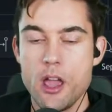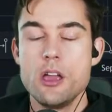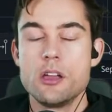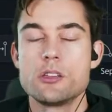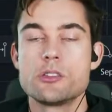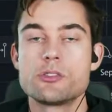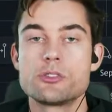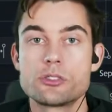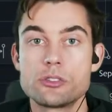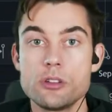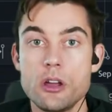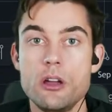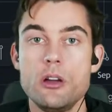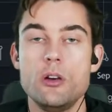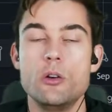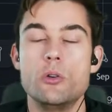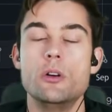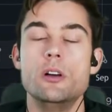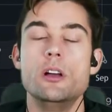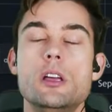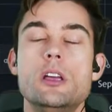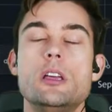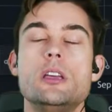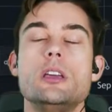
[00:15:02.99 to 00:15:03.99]

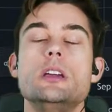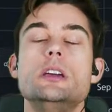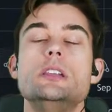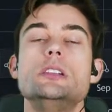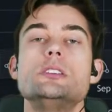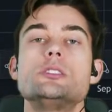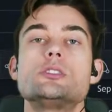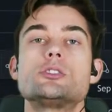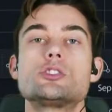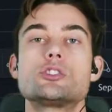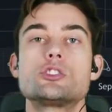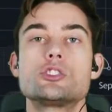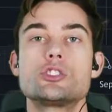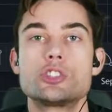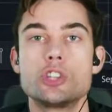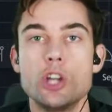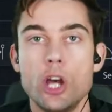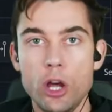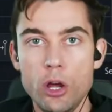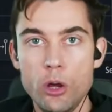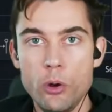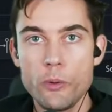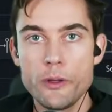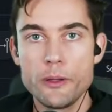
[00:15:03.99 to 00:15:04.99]
So it is
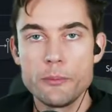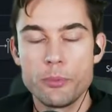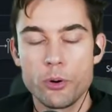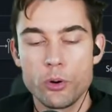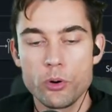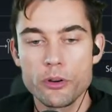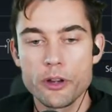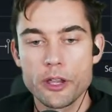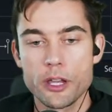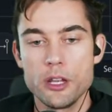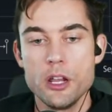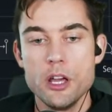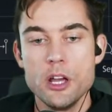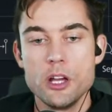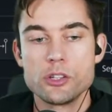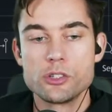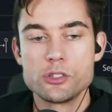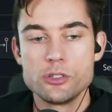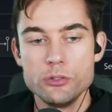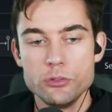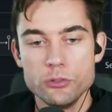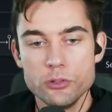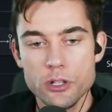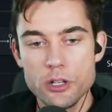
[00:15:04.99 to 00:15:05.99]
so important
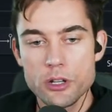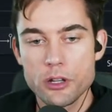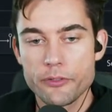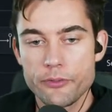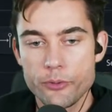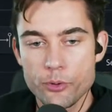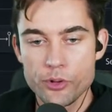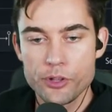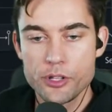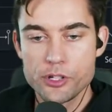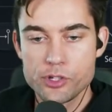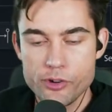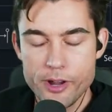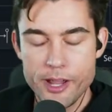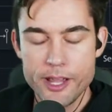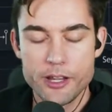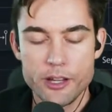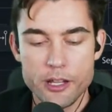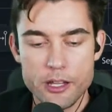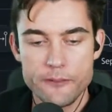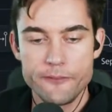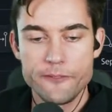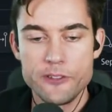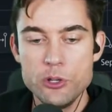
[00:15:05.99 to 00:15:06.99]
to look for the trend
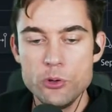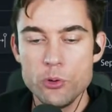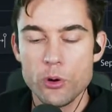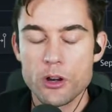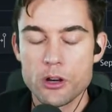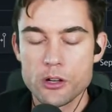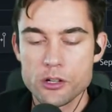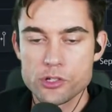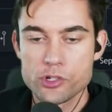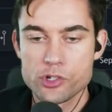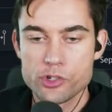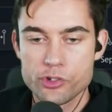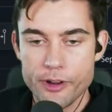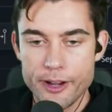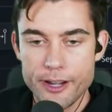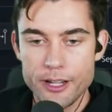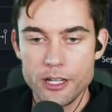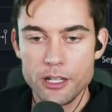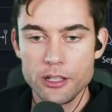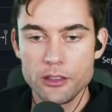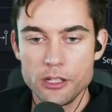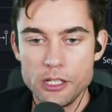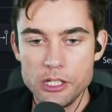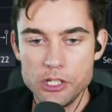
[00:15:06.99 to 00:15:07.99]
if you are
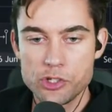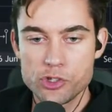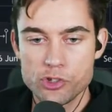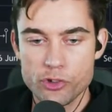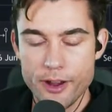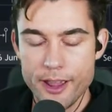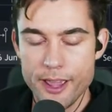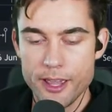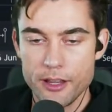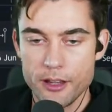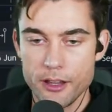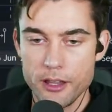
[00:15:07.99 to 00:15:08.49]
trading the trend.